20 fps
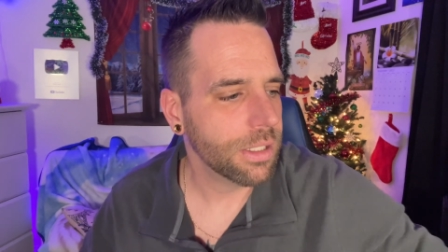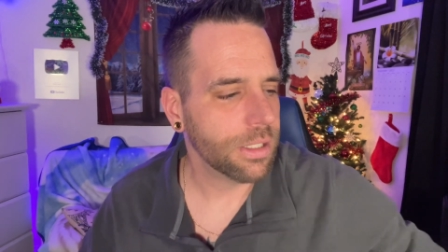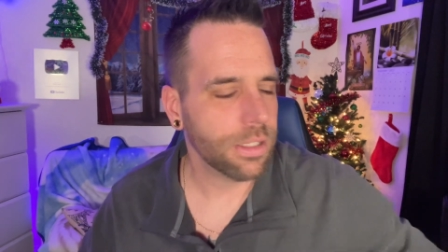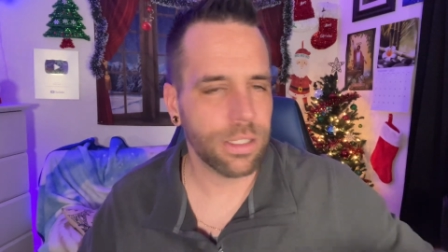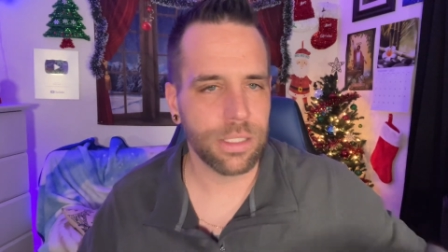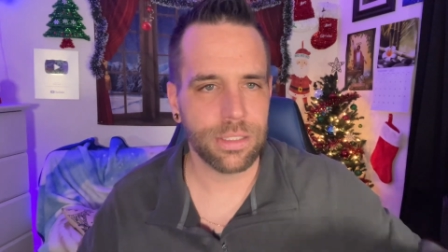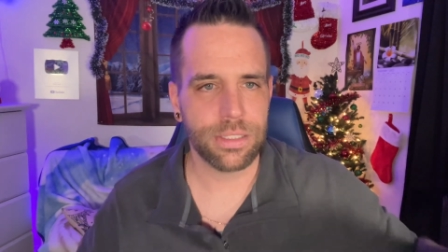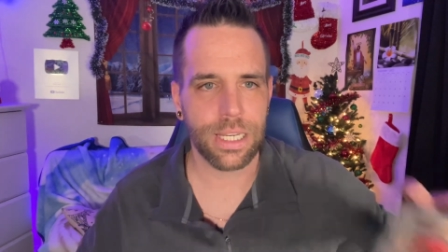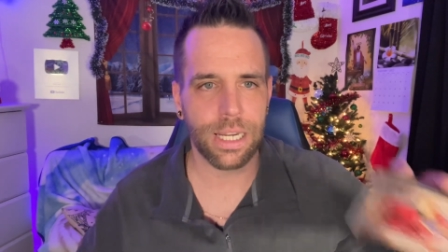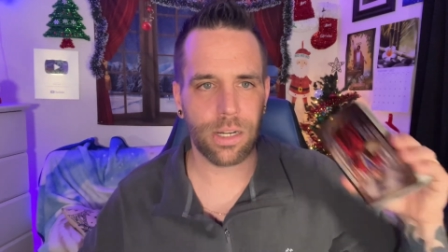
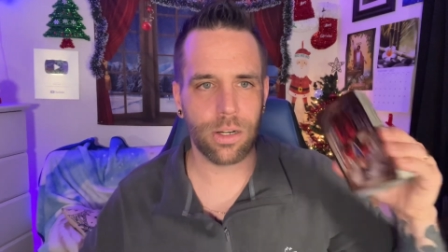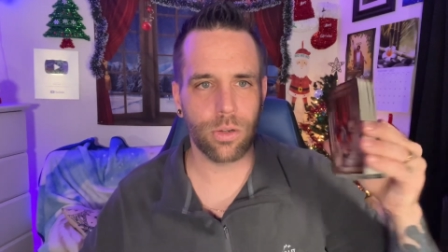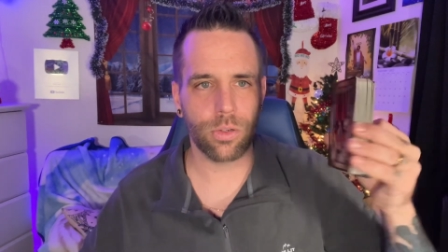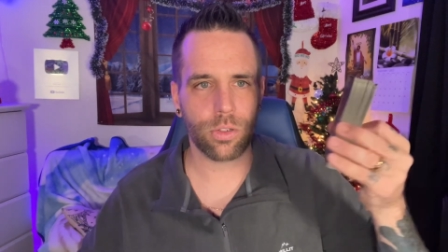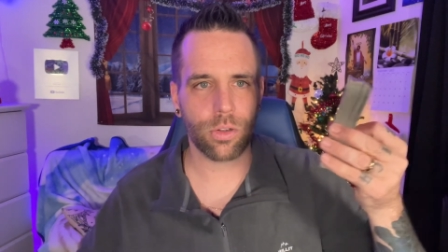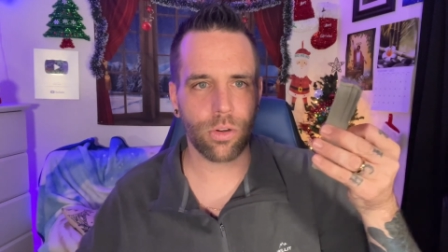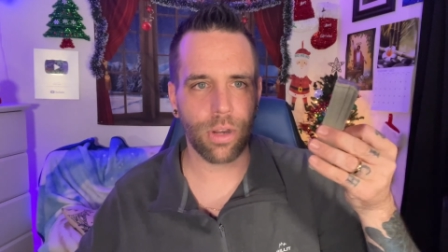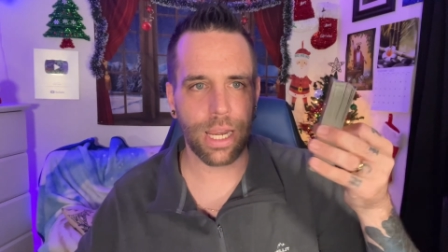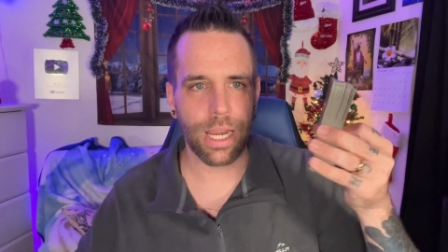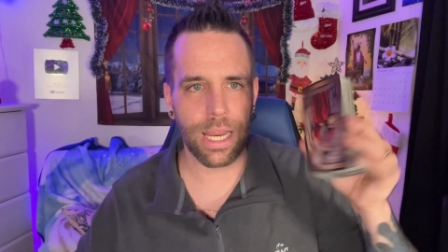the Tarot
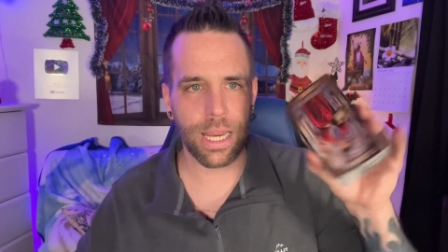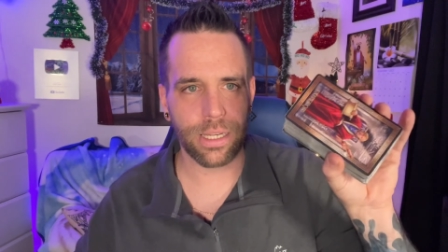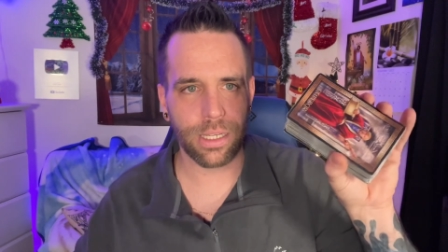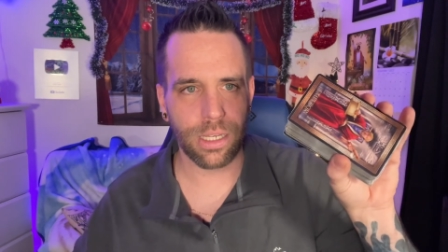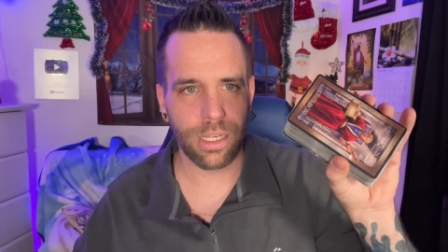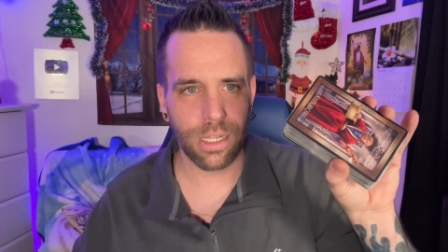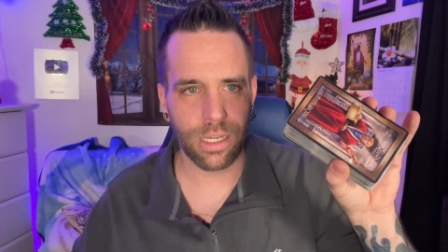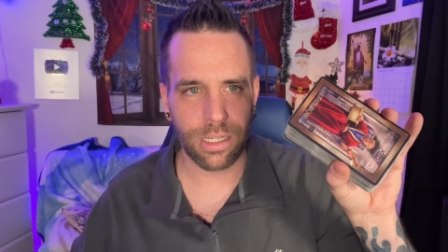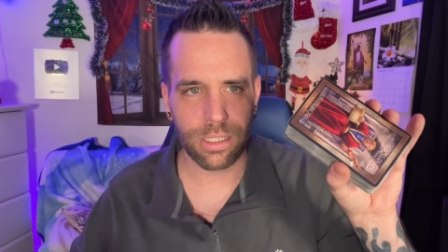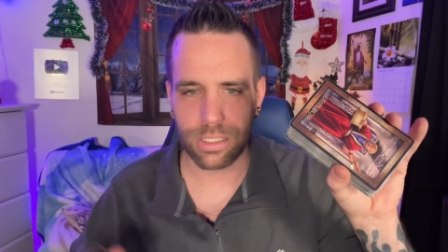Grand
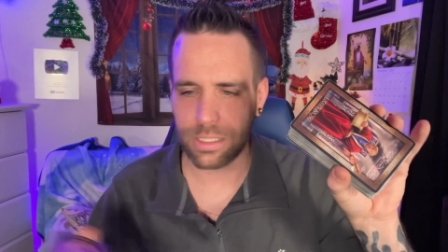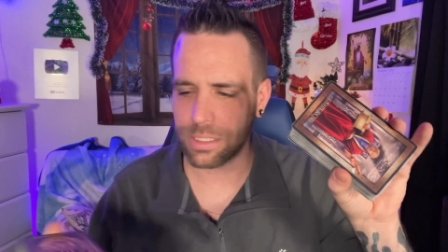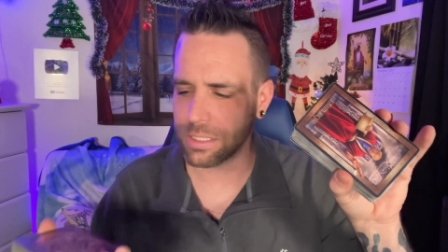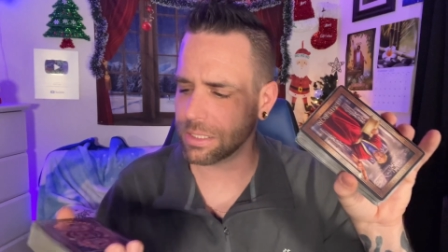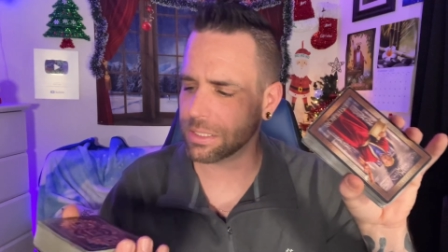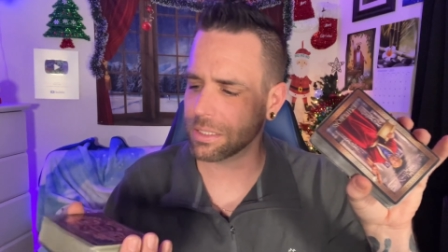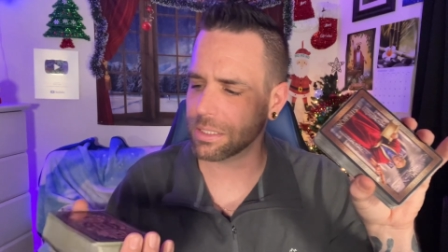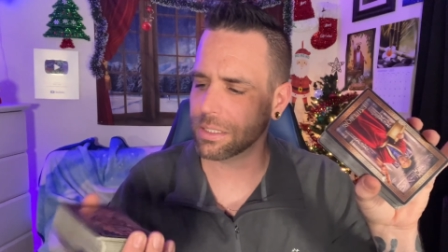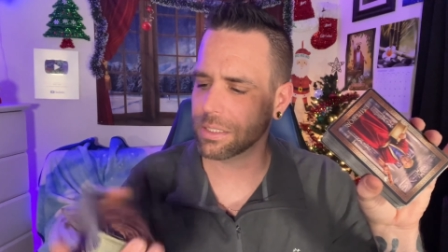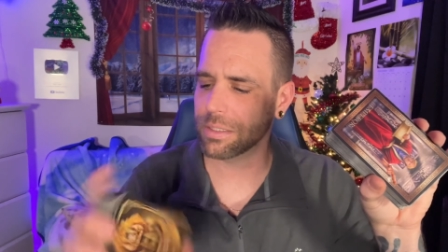
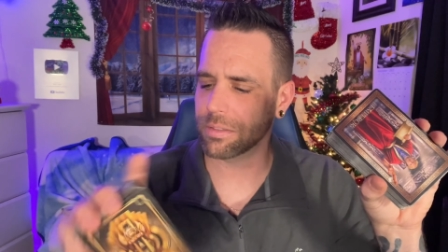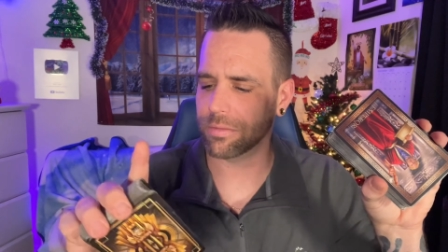Luxe.